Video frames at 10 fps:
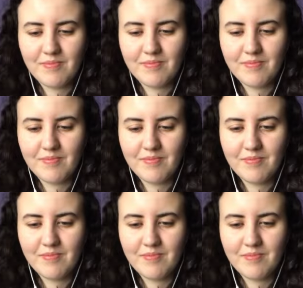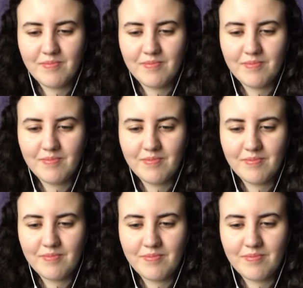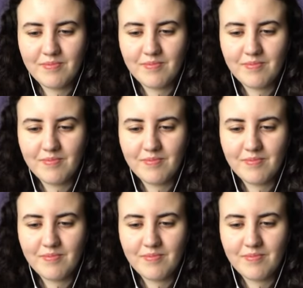The person shown says nothing.